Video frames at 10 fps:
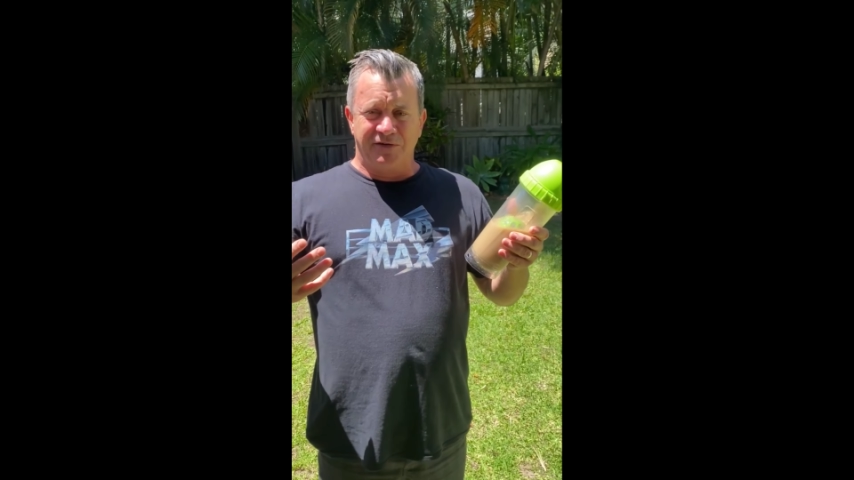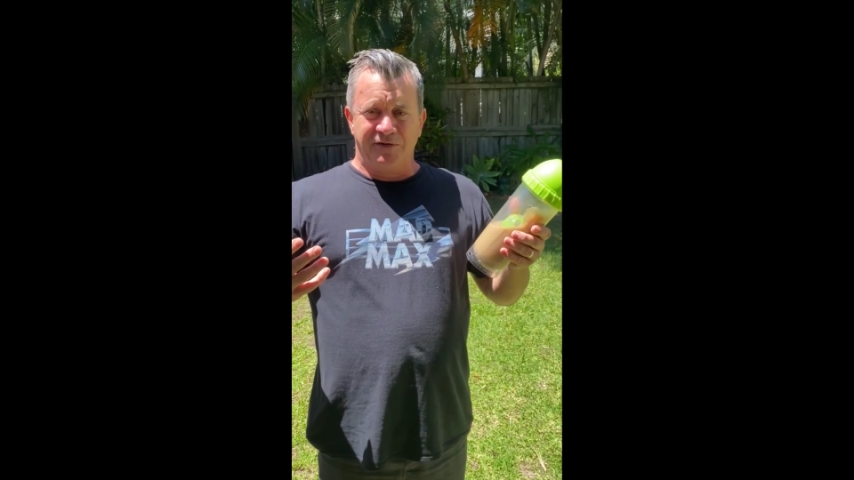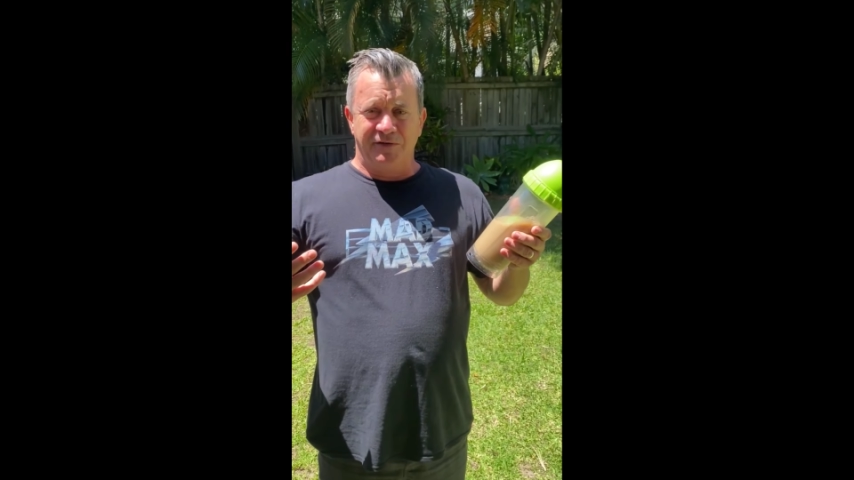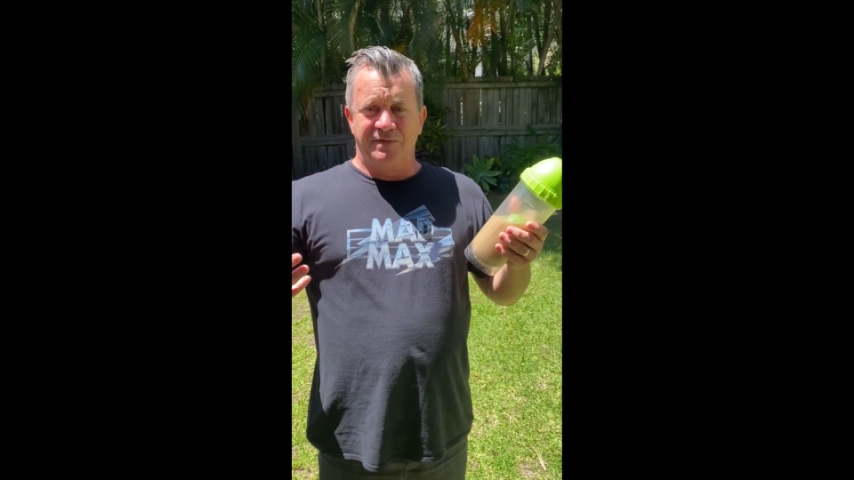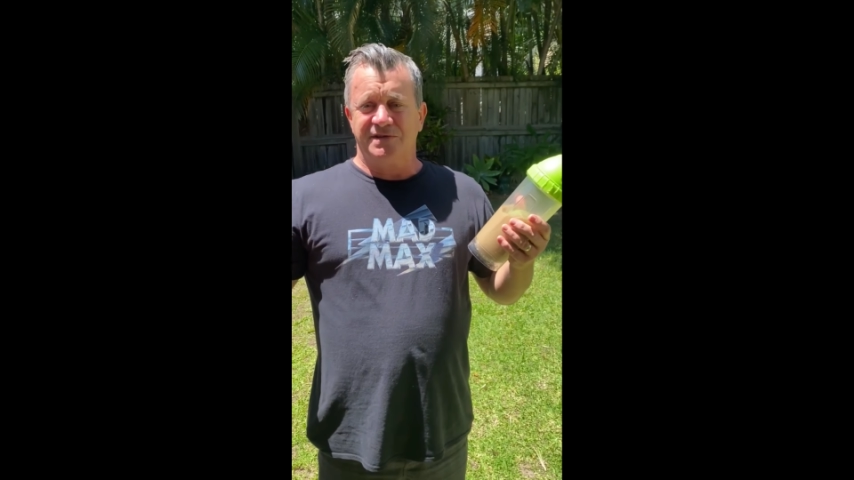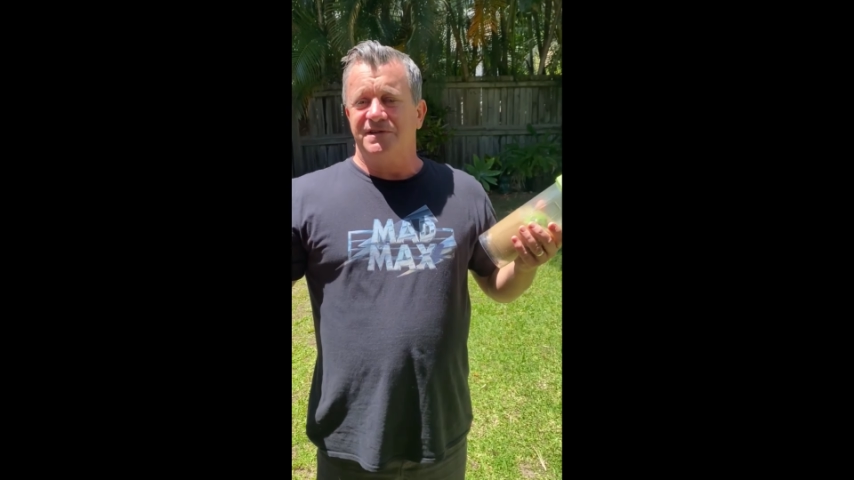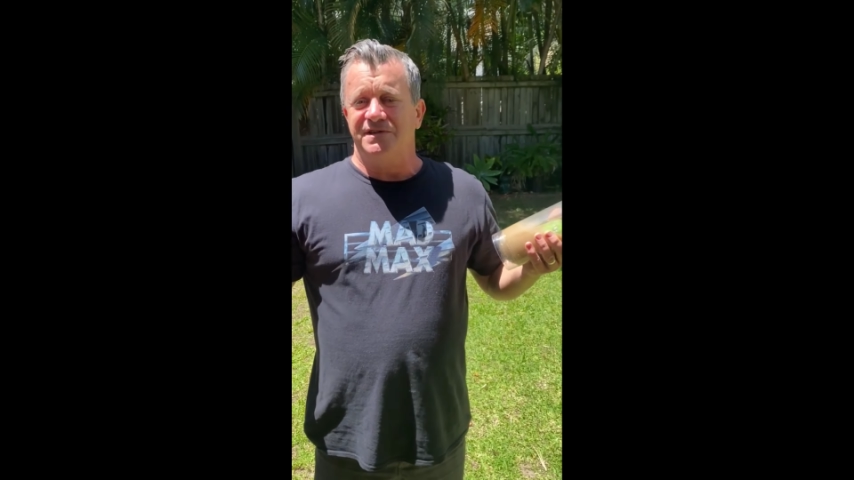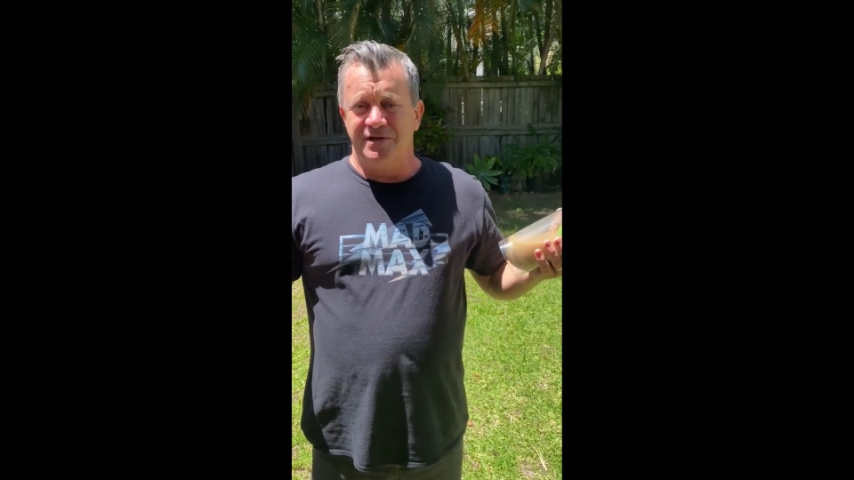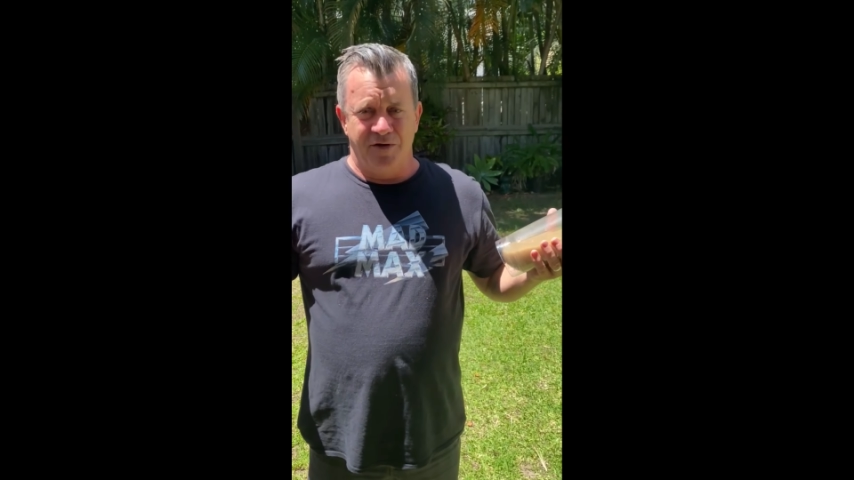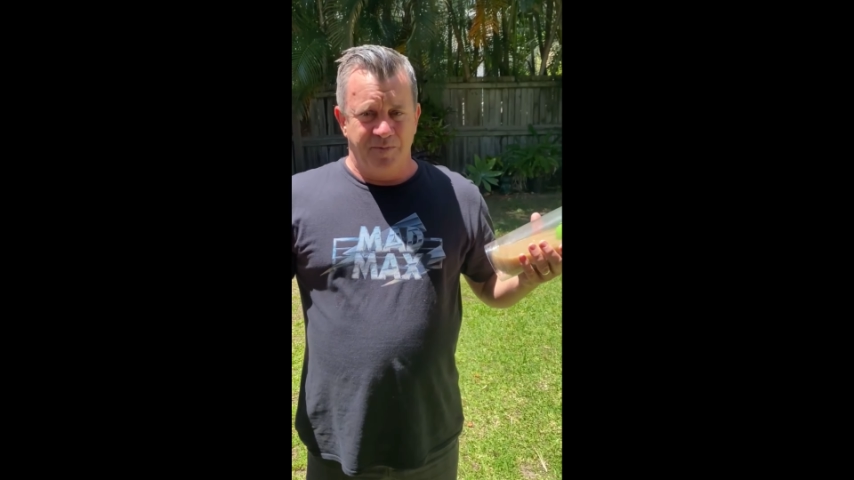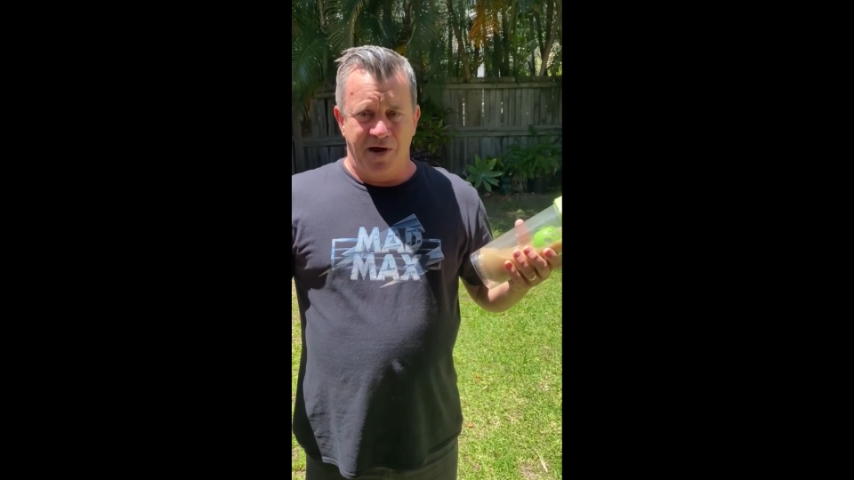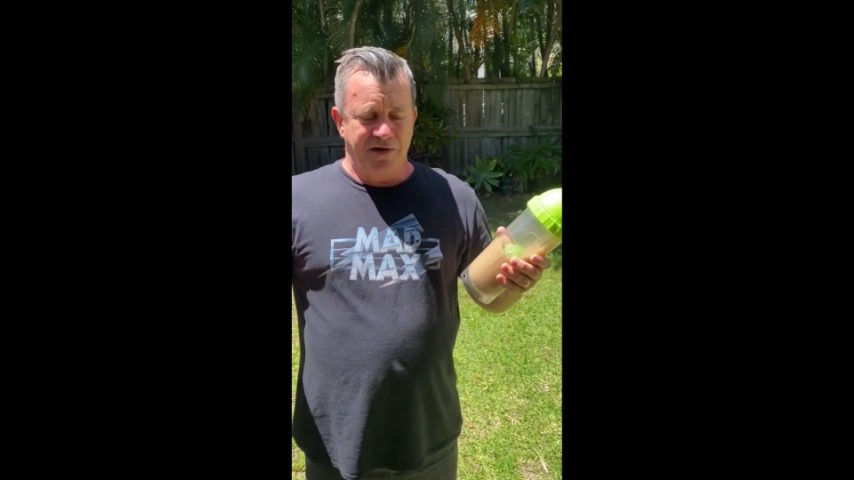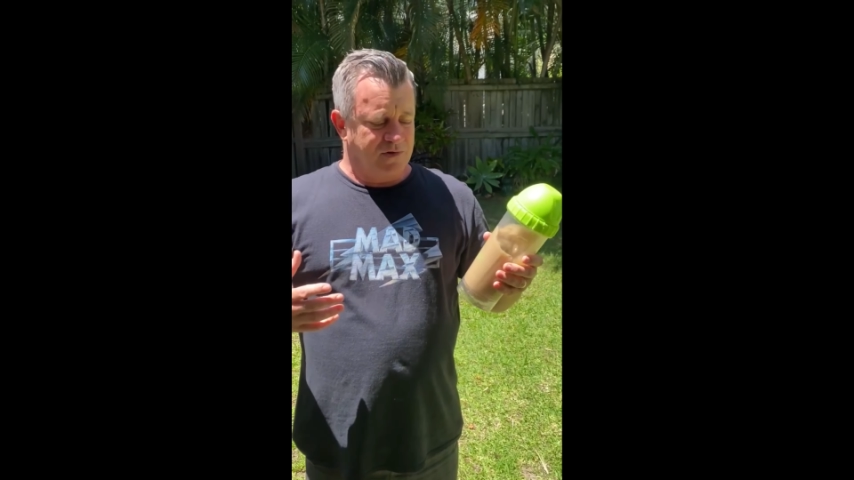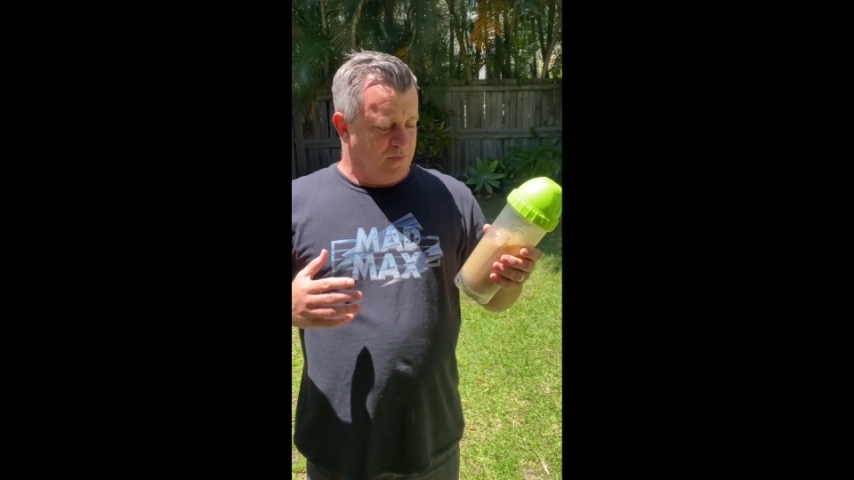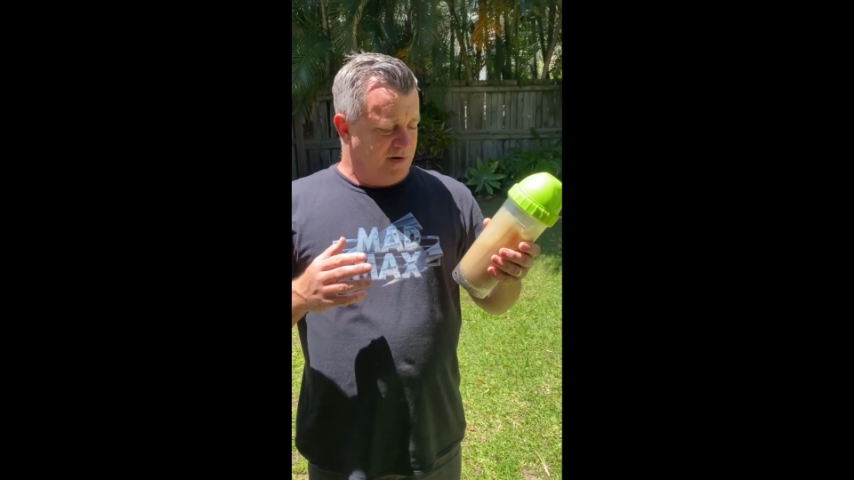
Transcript: to the 60 odd bucks or